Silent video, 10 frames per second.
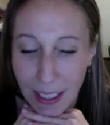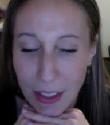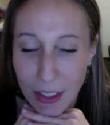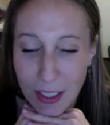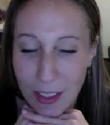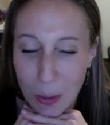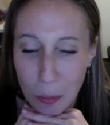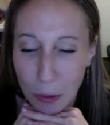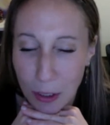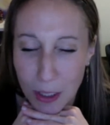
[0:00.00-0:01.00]
And she's so
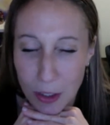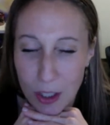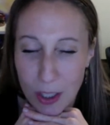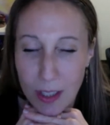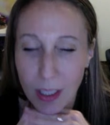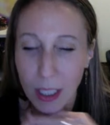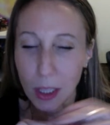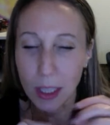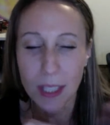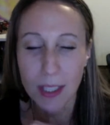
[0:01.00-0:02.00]
brilliant. She just like
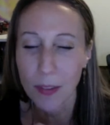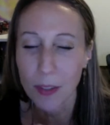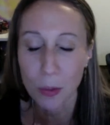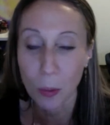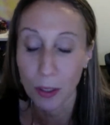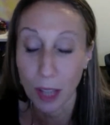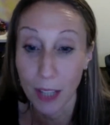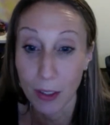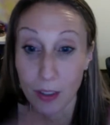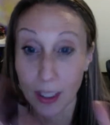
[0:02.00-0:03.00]
lets out these one
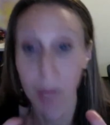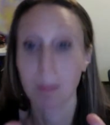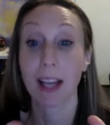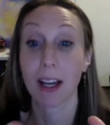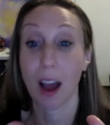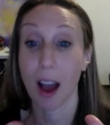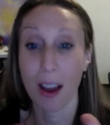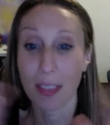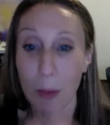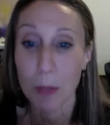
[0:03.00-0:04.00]
liners that I'm like,
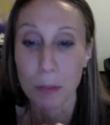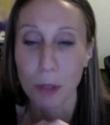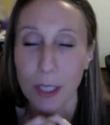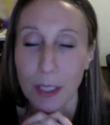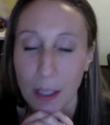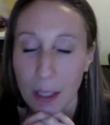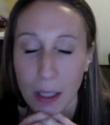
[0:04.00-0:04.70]
that was brilliant.